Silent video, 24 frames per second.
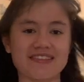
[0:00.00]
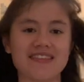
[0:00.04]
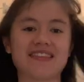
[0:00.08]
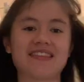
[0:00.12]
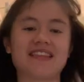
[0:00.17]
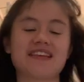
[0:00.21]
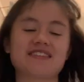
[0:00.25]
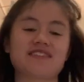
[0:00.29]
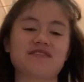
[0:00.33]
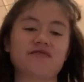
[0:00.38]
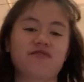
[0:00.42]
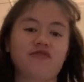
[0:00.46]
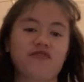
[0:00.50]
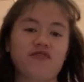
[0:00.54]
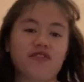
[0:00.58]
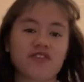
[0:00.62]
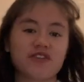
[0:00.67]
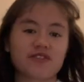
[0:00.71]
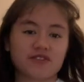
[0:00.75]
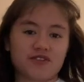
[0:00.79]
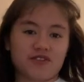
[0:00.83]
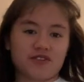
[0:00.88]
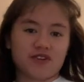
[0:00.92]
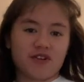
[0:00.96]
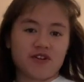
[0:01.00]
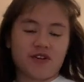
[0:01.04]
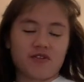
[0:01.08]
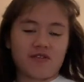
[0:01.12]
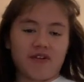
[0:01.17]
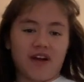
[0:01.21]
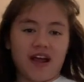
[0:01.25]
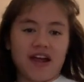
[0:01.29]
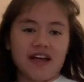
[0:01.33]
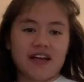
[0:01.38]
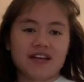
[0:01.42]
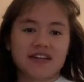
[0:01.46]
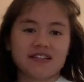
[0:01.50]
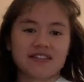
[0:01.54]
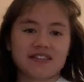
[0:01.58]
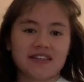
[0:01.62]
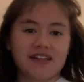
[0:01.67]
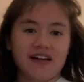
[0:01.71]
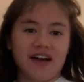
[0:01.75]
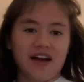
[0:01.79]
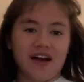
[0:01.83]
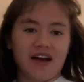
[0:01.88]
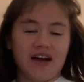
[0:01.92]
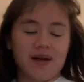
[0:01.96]
doesn't feel too great.
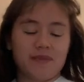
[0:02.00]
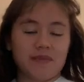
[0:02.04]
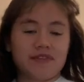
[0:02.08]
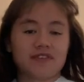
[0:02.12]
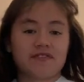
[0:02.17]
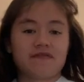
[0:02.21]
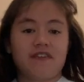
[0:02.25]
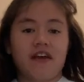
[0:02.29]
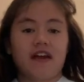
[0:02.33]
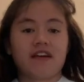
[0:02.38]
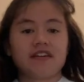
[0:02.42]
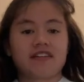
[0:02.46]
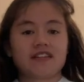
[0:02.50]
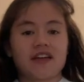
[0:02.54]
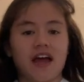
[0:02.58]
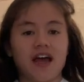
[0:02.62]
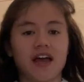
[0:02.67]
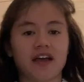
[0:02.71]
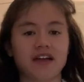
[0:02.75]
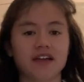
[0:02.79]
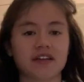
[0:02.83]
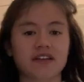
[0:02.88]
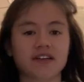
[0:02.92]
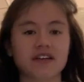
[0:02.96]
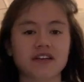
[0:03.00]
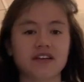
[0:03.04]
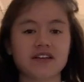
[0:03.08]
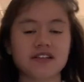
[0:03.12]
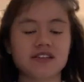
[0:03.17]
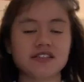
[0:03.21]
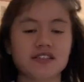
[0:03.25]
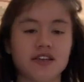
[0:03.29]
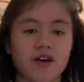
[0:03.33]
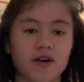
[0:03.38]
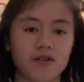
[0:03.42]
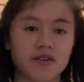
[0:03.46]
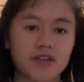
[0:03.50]
It's very tight. So